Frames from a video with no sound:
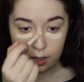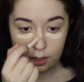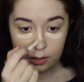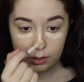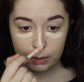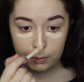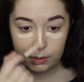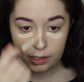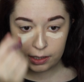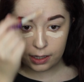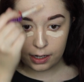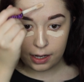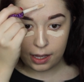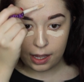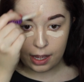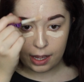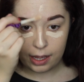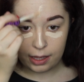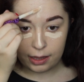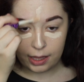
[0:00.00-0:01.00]
So I'm just gonna
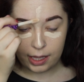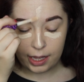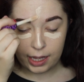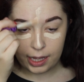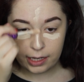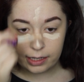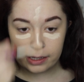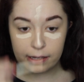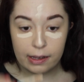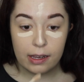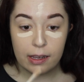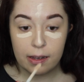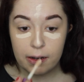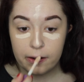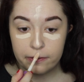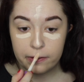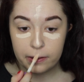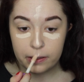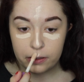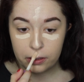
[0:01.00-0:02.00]
highlight
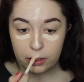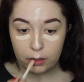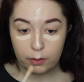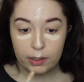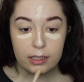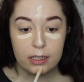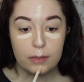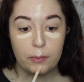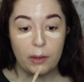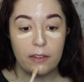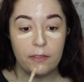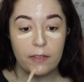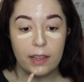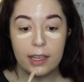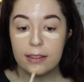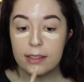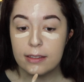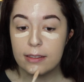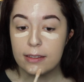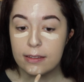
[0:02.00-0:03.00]
and finish the rest of my
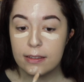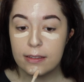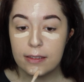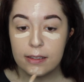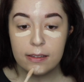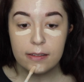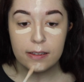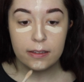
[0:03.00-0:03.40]
face.